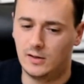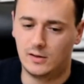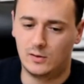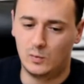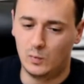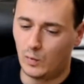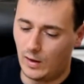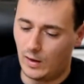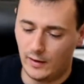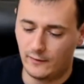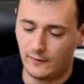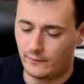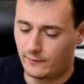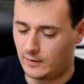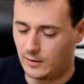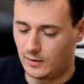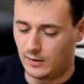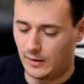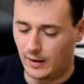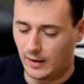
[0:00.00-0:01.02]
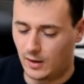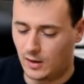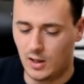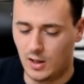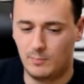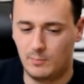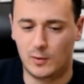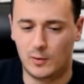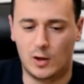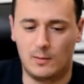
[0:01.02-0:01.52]
one of the like
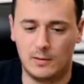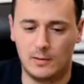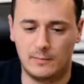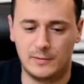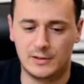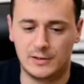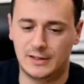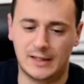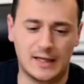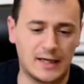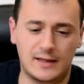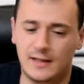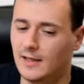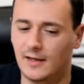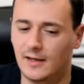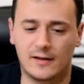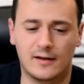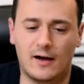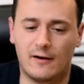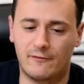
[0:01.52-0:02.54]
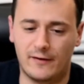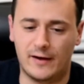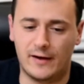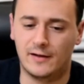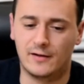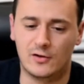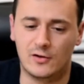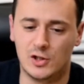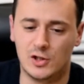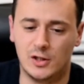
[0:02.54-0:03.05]
key problem is getting enough
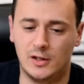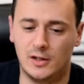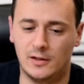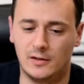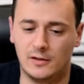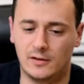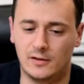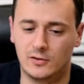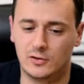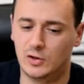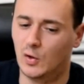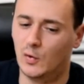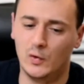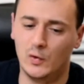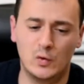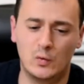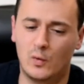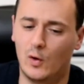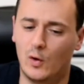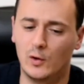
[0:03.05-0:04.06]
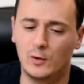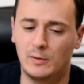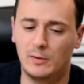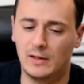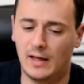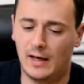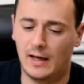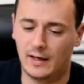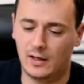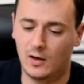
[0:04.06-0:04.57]
energy in so you won't be
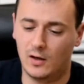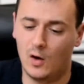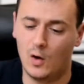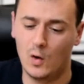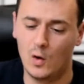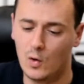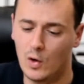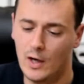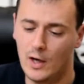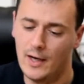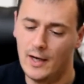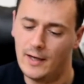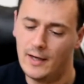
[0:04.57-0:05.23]
like oh